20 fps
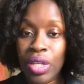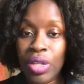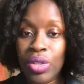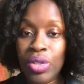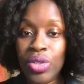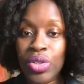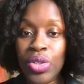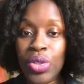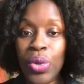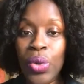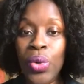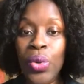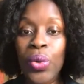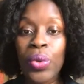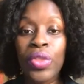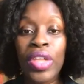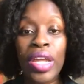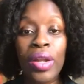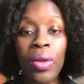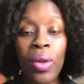So
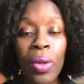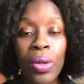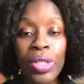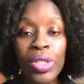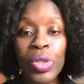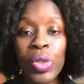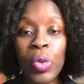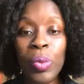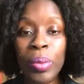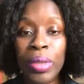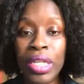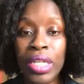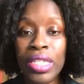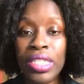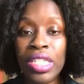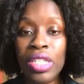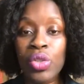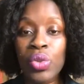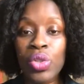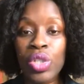that also means
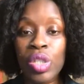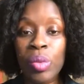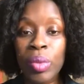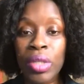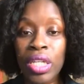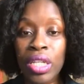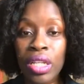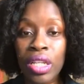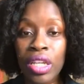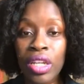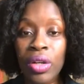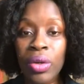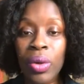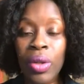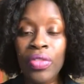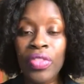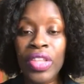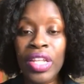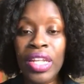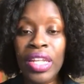that you should be clear
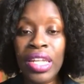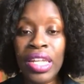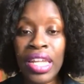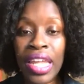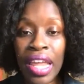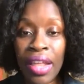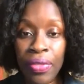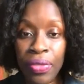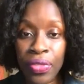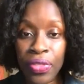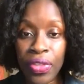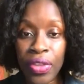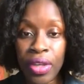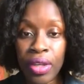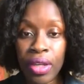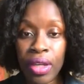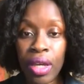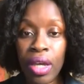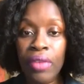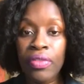on the length
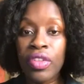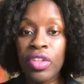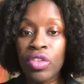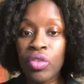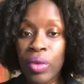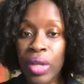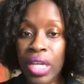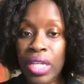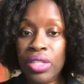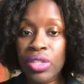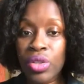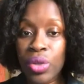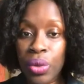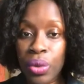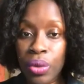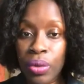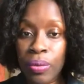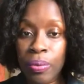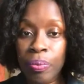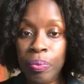of the grant
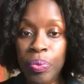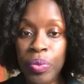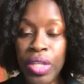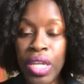term